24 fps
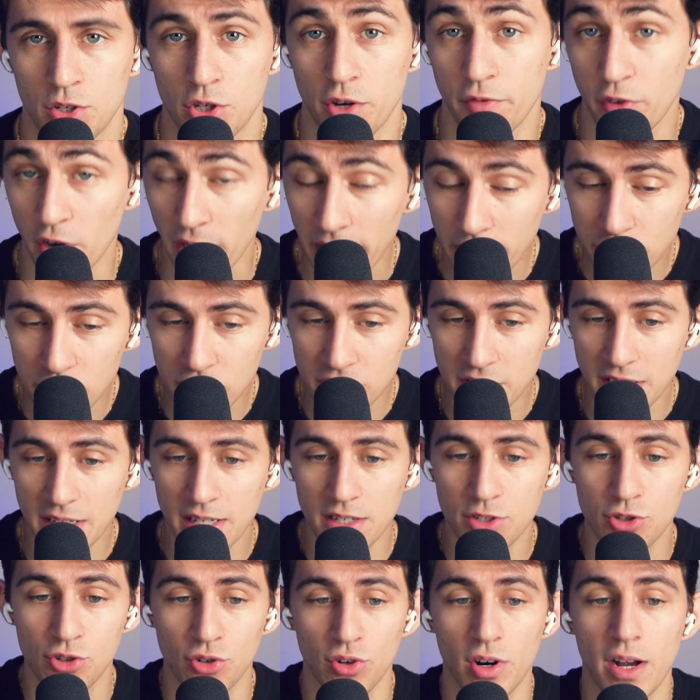So if you're interested
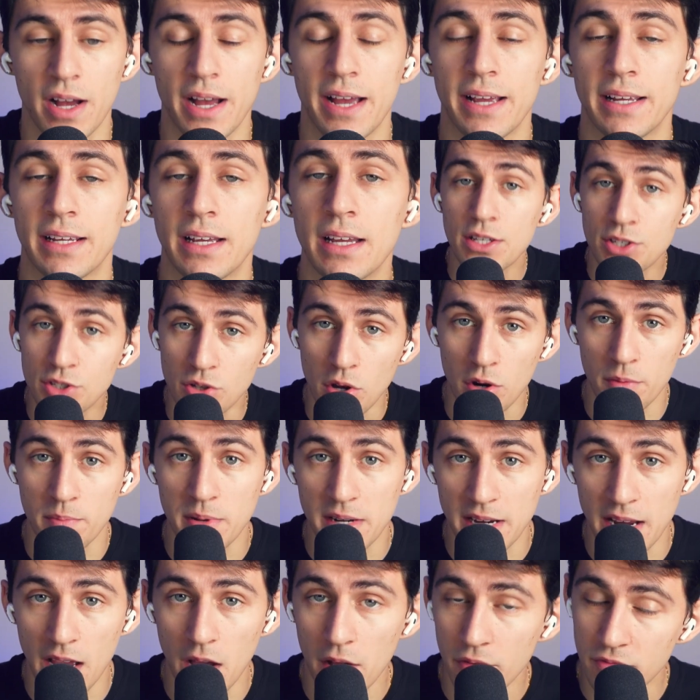in trying Soda
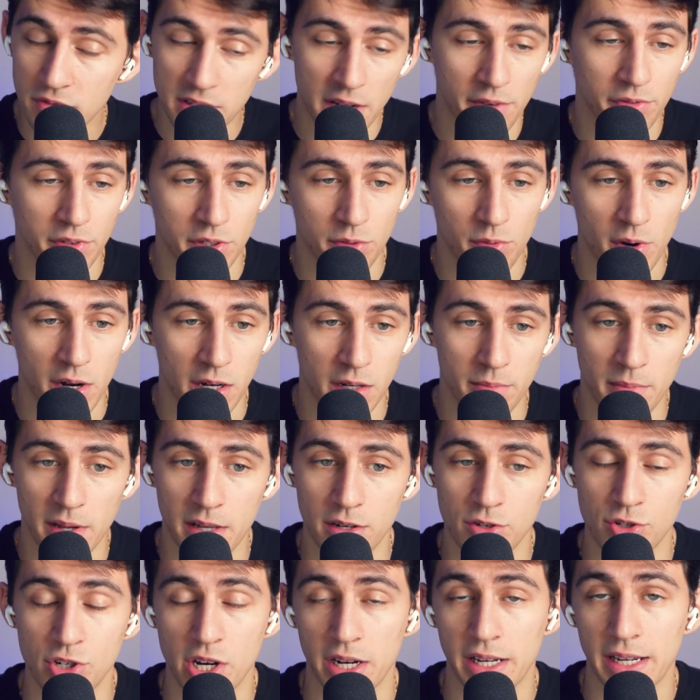PDF, definitely
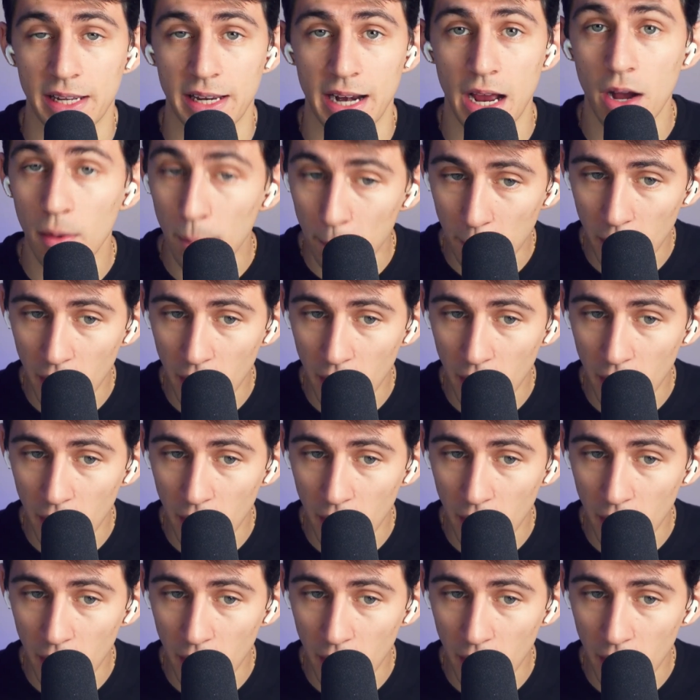recommend checking it out.